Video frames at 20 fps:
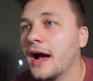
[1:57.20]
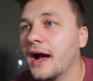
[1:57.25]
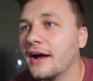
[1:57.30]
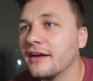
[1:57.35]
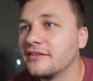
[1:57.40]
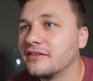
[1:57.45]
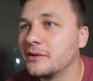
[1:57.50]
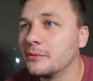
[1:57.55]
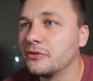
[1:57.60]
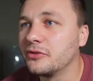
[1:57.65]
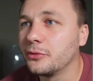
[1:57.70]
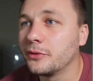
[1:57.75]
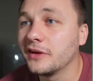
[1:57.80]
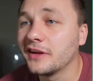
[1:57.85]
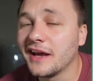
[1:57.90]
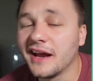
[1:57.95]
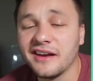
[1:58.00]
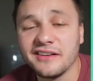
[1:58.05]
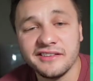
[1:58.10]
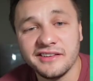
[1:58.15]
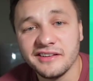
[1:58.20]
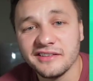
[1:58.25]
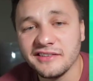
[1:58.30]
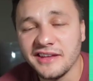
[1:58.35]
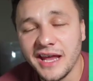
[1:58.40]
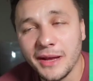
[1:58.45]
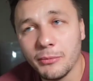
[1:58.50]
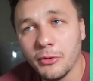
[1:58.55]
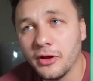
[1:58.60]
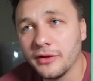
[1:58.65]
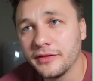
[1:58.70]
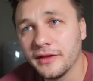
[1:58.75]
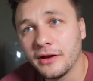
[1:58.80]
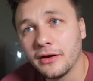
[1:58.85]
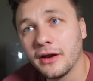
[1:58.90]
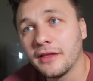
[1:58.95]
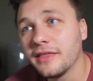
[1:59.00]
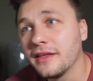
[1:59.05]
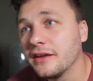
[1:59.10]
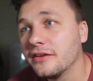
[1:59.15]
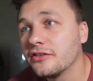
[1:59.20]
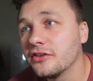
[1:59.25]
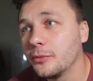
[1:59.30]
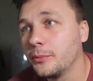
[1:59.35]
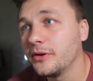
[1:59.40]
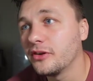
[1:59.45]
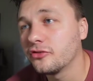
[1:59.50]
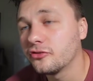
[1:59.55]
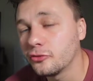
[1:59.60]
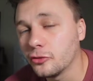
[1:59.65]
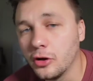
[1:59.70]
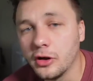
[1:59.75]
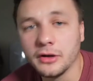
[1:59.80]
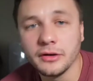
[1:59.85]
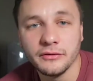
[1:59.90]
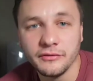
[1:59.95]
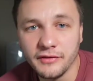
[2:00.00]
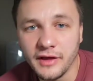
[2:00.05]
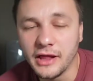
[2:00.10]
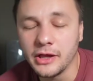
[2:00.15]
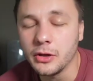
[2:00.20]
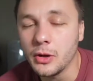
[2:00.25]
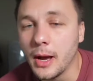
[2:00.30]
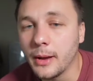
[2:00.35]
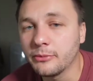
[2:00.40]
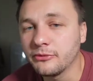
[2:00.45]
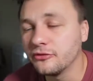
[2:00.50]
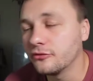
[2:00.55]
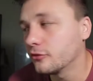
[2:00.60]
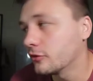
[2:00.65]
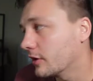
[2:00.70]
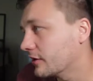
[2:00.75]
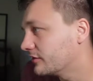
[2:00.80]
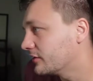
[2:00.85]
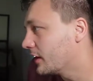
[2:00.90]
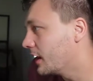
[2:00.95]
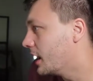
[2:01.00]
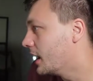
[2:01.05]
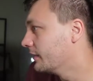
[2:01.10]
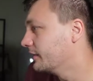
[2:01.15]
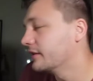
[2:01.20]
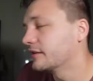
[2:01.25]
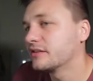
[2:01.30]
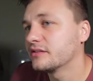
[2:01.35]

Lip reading: Simmons. We can kind of see his game log there. I think he's going to be a strong value option for us on this